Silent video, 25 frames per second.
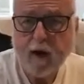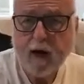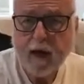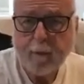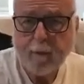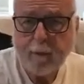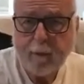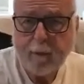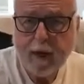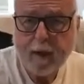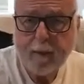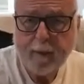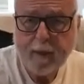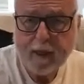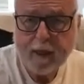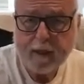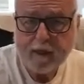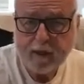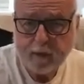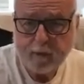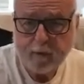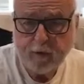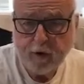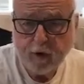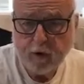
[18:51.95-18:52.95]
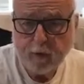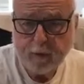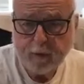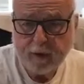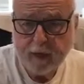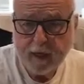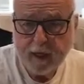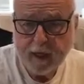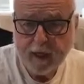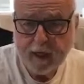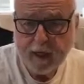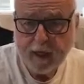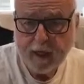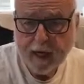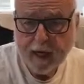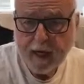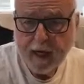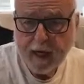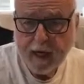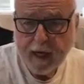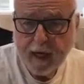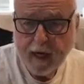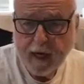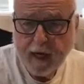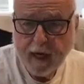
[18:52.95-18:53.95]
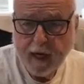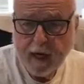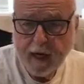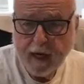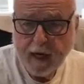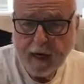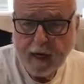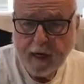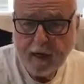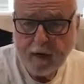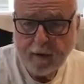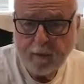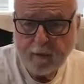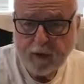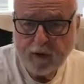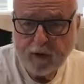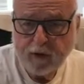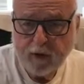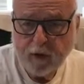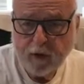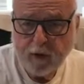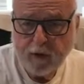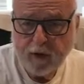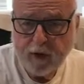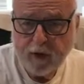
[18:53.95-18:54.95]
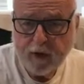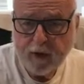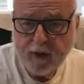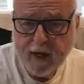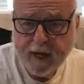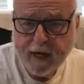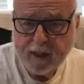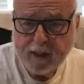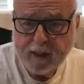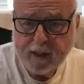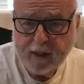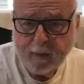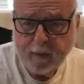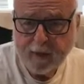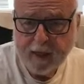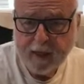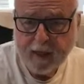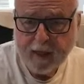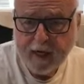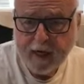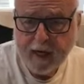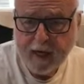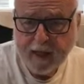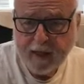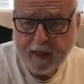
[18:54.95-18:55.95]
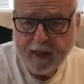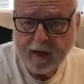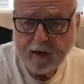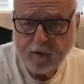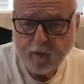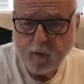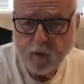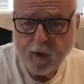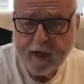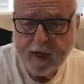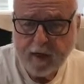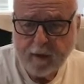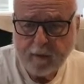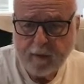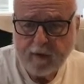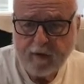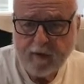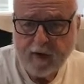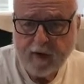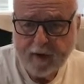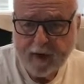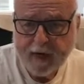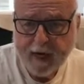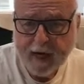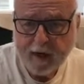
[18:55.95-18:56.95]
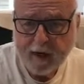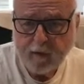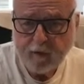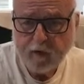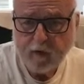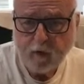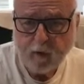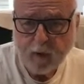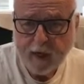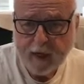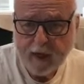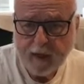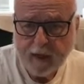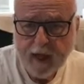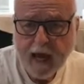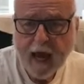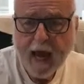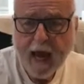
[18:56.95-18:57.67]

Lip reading: Maybe it's appropriate. So that's something that I think we could be very helpful with.